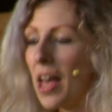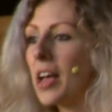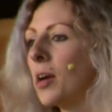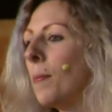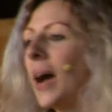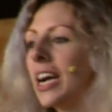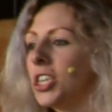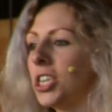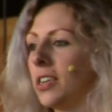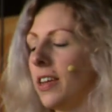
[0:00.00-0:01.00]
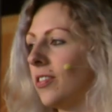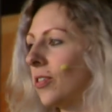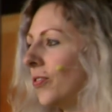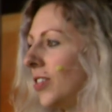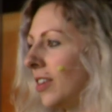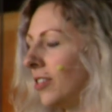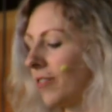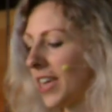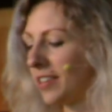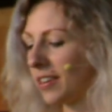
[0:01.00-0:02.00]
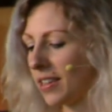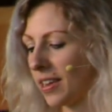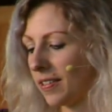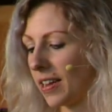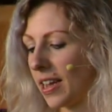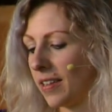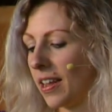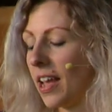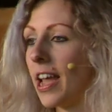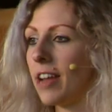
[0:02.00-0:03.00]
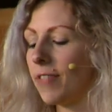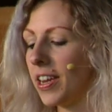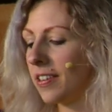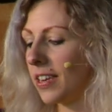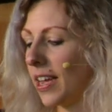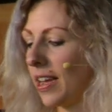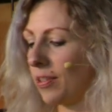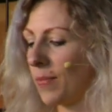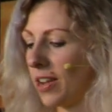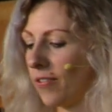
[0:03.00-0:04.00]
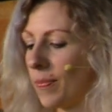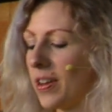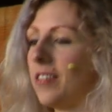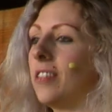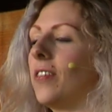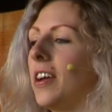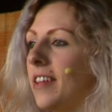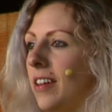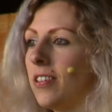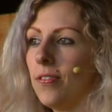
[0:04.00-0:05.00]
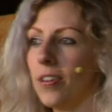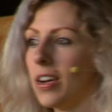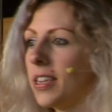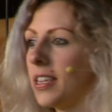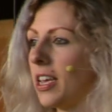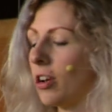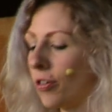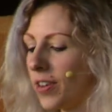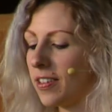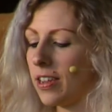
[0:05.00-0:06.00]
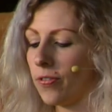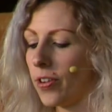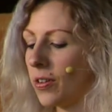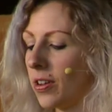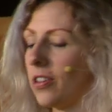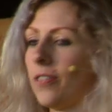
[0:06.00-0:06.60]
Compassion is often underrated these days. In recent years, many feminists have identified the increasing focus of